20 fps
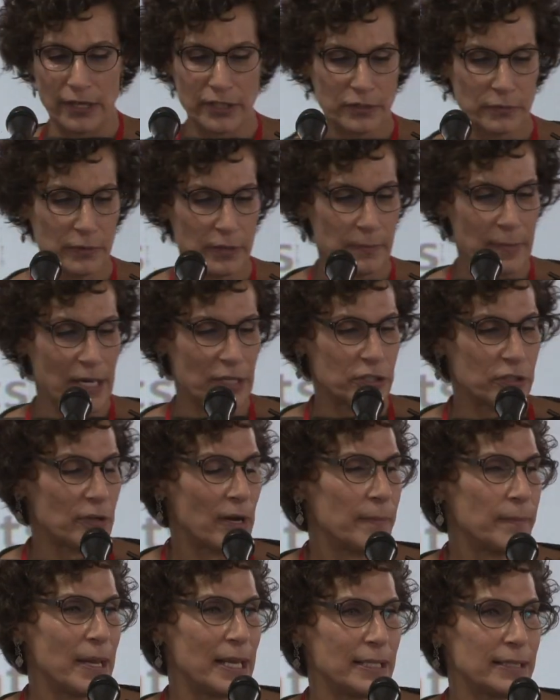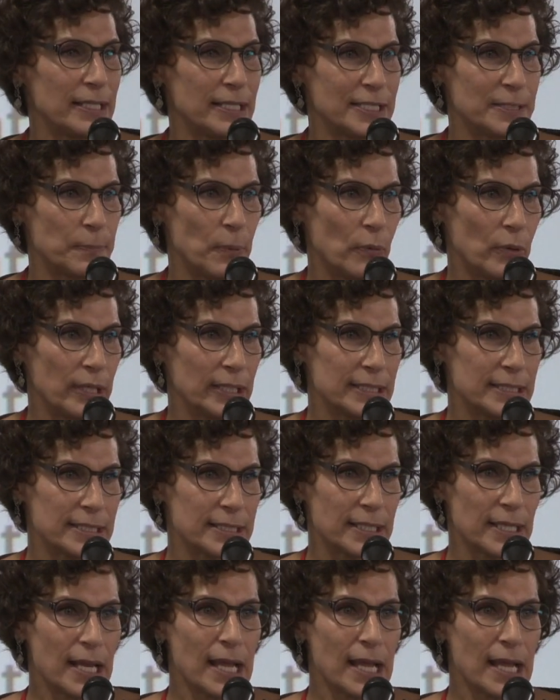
I just want to make sure I made these points,